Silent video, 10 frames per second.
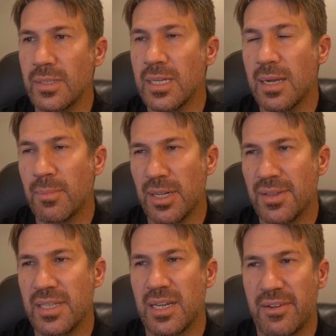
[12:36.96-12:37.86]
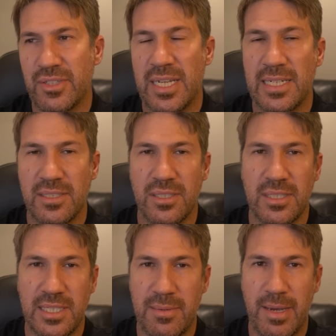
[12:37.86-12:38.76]
But I think I have to hand it to the
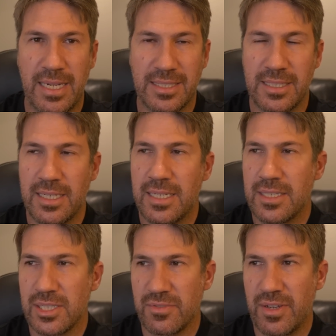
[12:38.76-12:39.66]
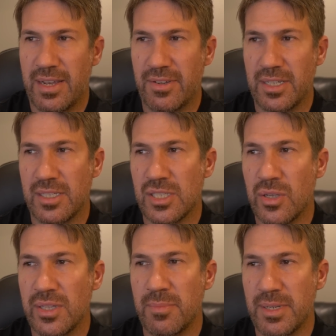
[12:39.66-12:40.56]
D-Max just for having a
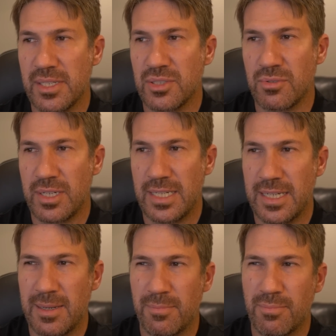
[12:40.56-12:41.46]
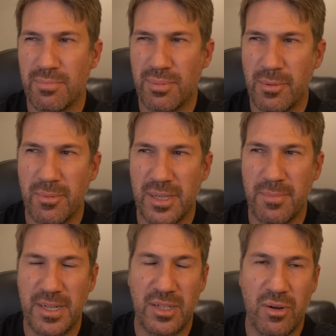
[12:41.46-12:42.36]
slightly bigger screen and probably a
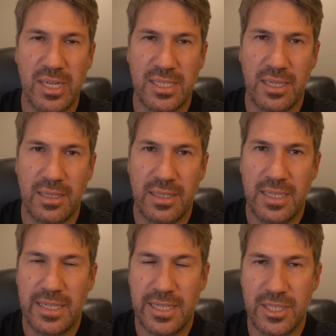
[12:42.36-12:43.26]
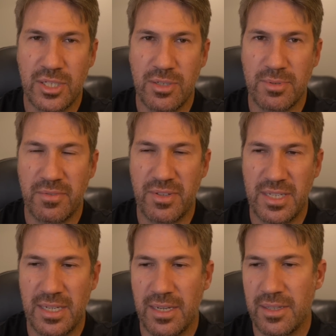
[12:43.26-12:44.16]
bit nicer in terms of
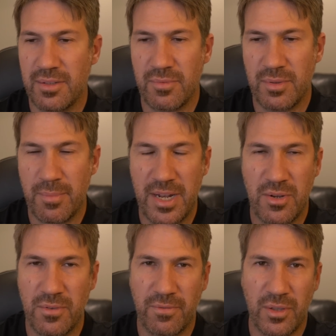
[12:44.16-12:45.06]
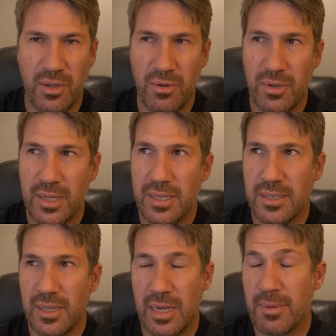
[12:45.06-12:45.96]
the menu flow.
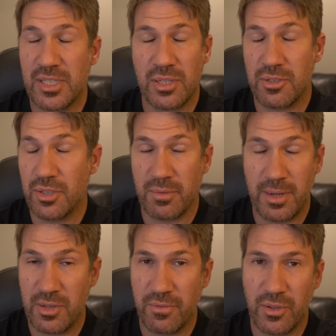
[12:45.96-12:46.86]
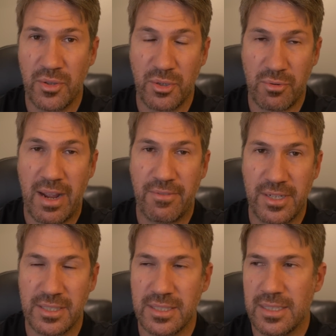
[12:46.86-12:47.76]
I mean, sorry, not the menu flow, the
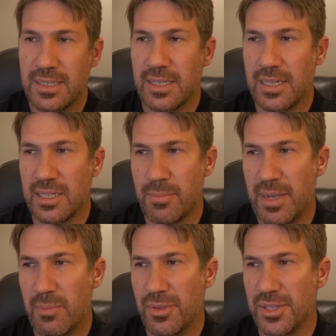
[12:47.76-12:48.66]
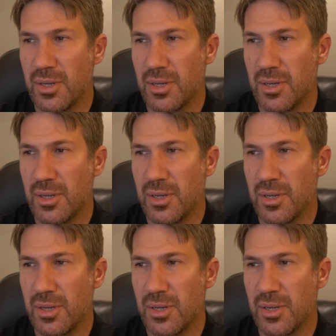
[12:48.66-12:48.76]
graphics compared with the